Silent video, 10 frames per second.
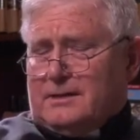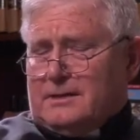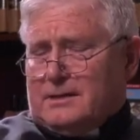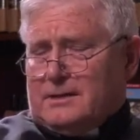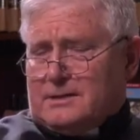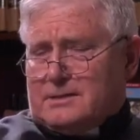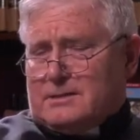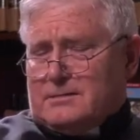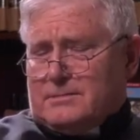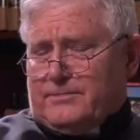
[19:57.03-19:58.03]

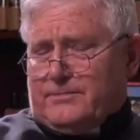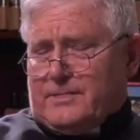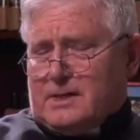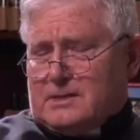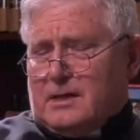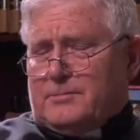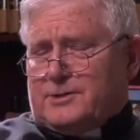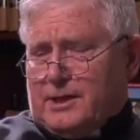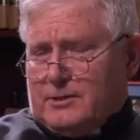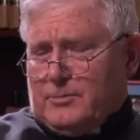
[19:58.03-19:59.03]
these same
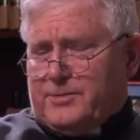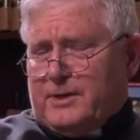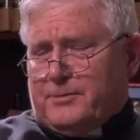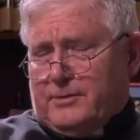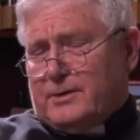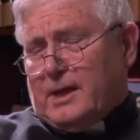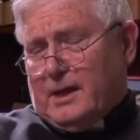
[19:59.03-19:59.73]
gender people,